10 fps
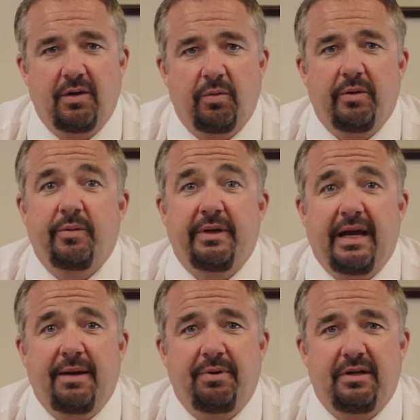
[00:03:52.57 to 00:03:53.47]
We will be
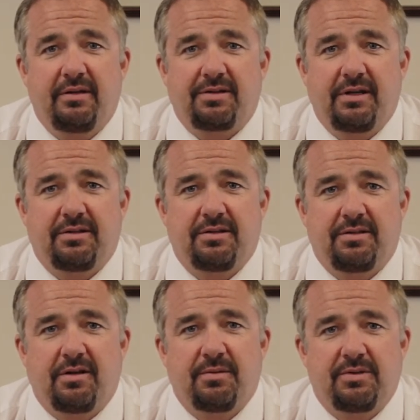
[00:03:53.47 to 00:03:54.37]
happy to discuss the
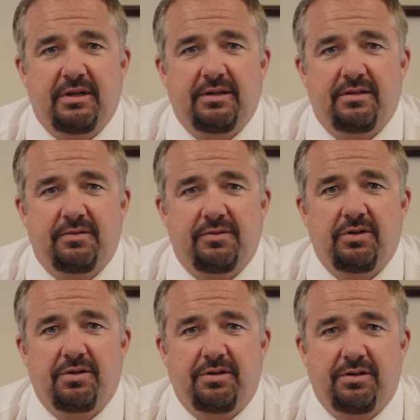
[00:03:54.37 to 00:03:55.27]
circumstances of
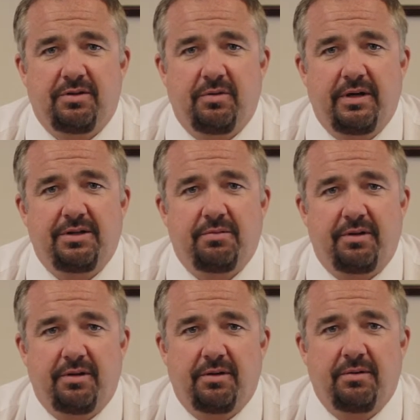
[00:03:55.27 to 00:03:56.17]
your situation
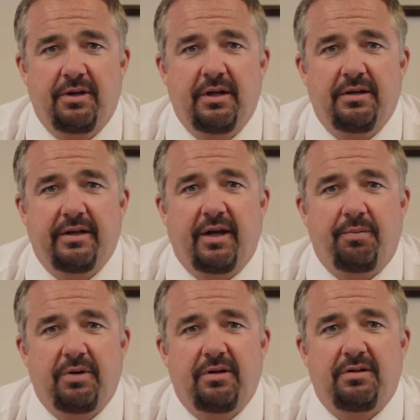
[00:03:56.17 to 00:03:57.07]
with you to
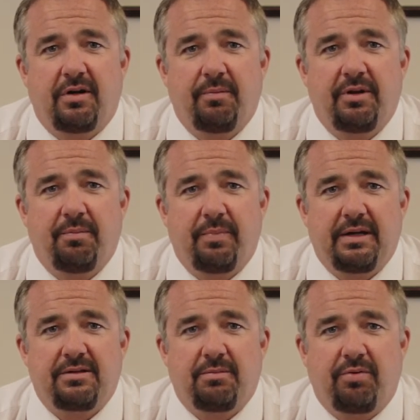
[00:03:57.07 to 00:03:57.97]
help you determine the
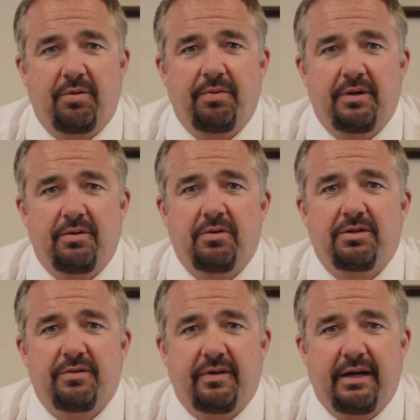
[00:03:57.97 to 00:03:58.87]
best appropriate
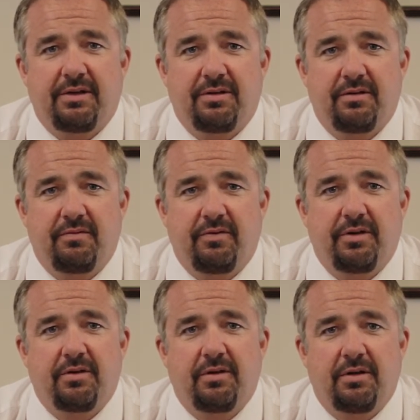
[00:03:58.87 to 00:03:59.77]
course of action for
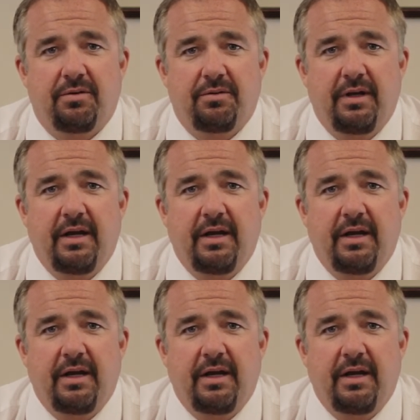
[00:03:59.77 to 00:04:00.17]
your loan